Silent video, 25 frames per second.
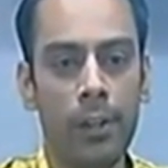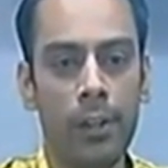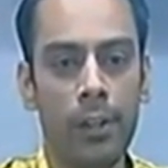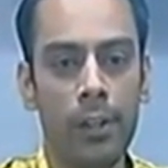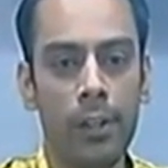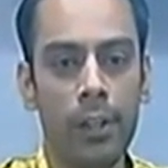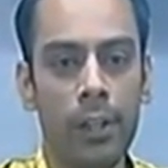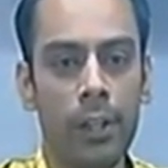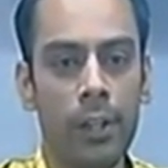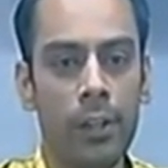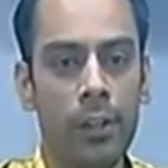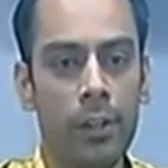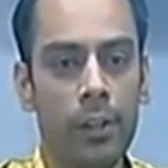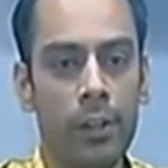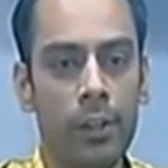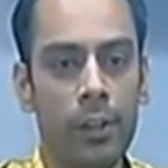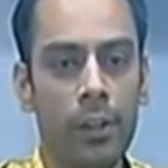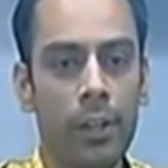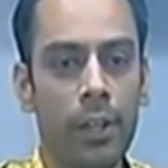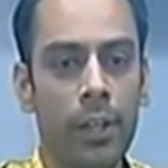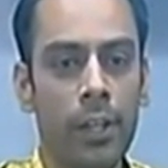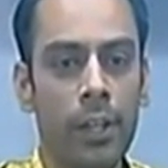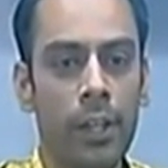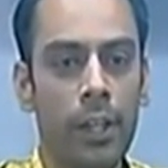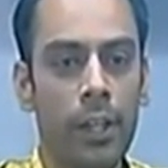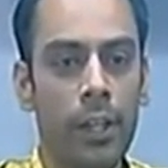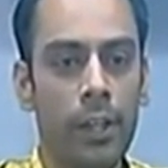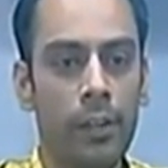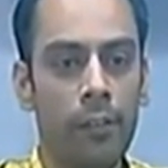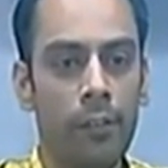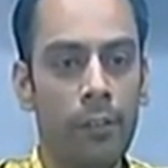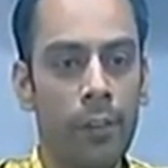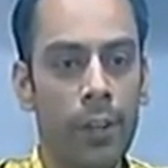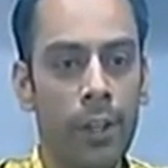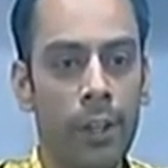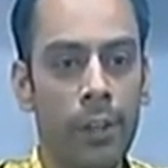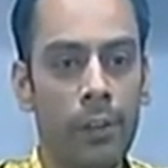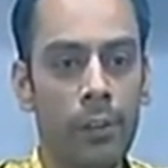They are not ready,
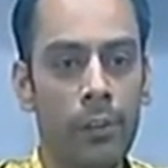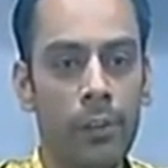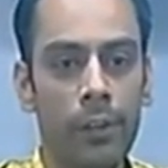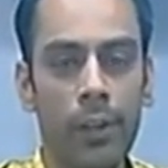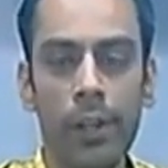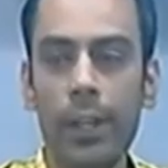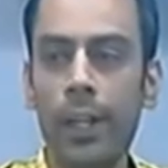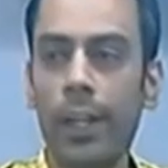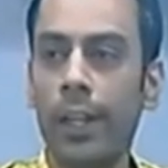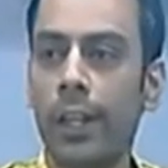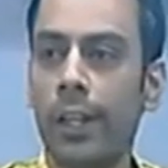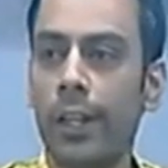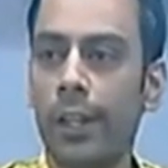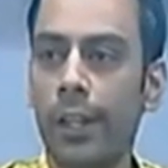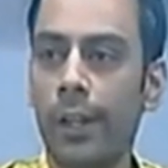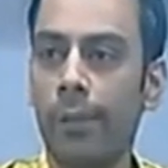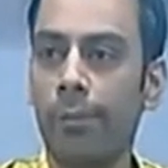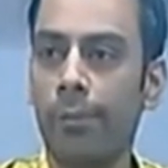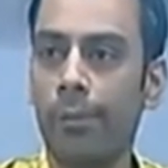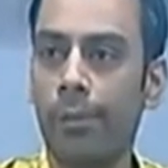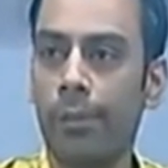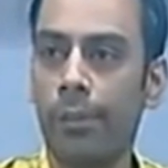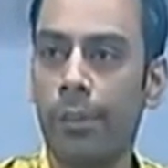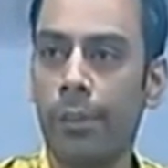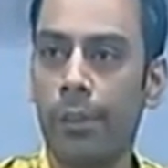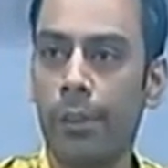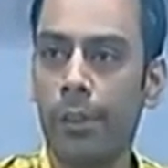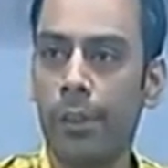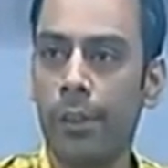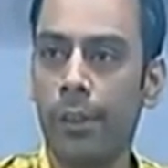willing to work in teams.